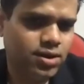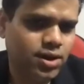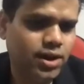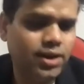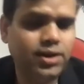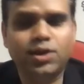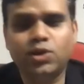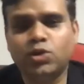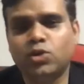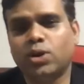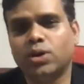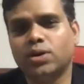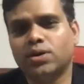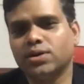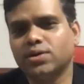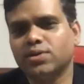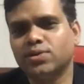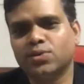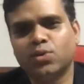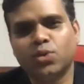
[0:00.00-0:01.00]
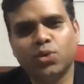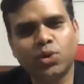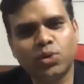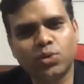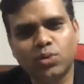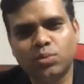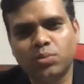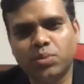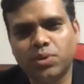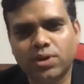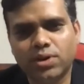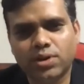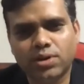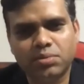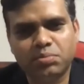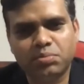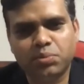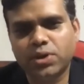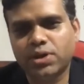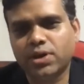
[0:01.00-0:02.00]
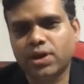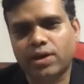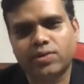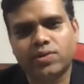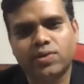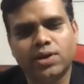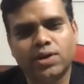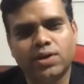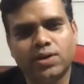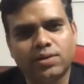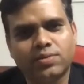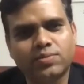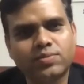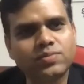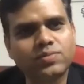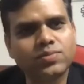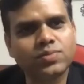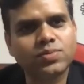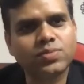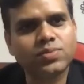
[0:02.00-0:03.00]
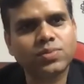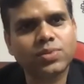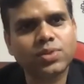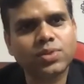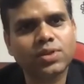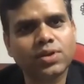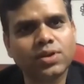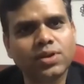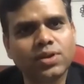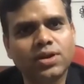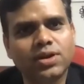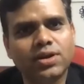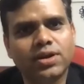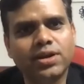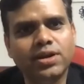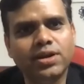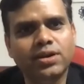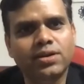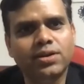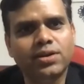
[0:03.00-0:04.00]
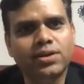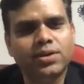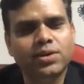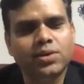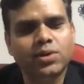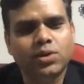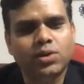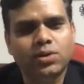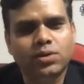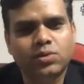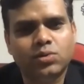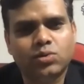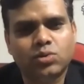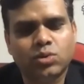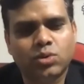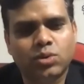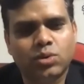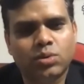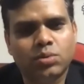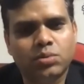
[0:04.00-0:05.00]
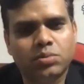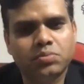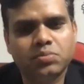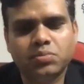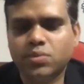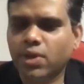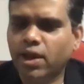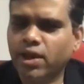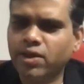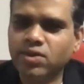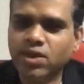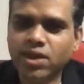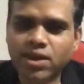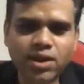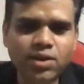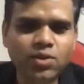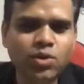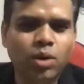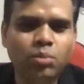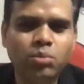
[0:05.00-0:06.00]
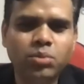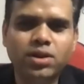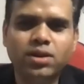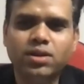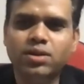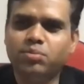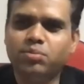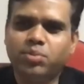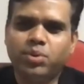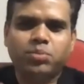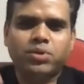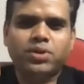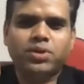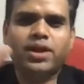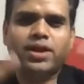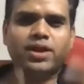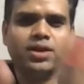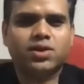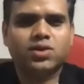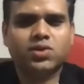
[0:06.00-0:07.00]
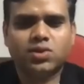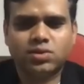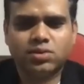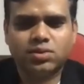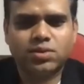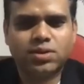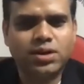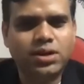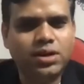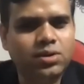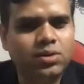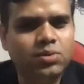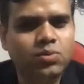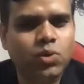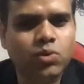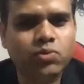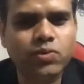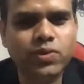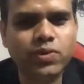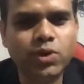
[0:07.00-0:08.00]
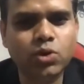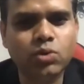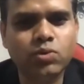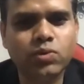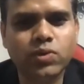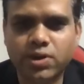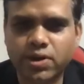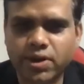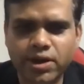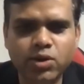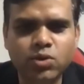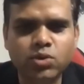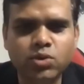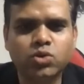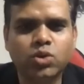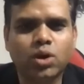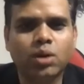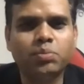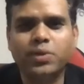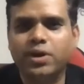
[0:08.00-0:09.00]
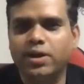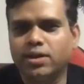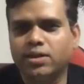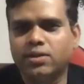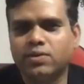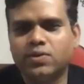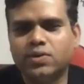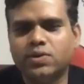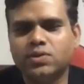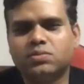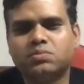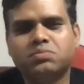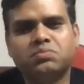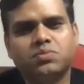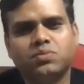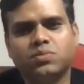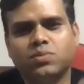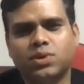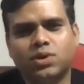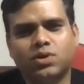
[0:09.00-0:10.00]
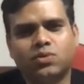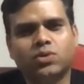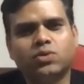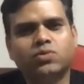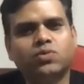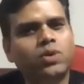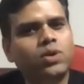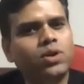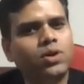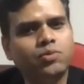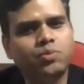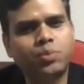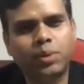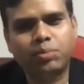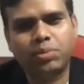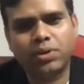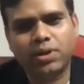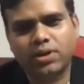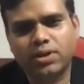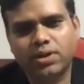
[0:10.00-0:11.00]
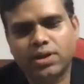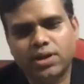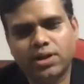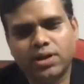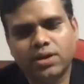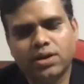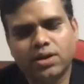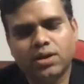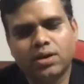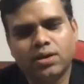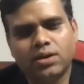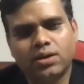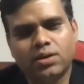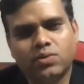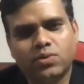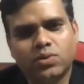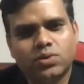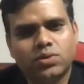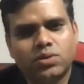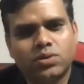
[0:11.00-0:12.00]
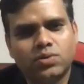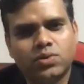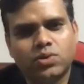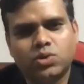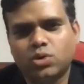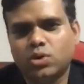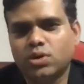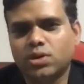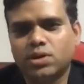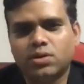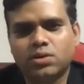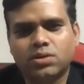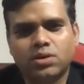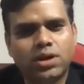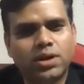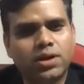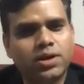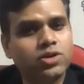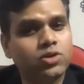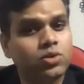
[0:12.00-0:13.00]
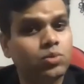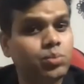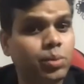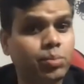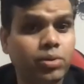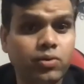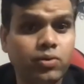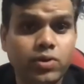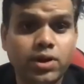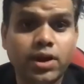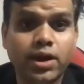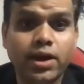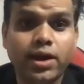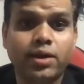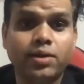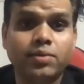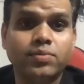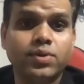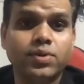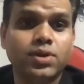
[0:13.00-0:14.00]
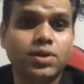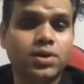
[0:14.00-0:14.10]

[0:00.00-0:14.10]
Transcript: And he thought it's going to be a big accident, right? So as any normal people like us, right, what we will do, we'll try to stop that. Otherwise, it was full of people and he was sure that hundreds of people will die.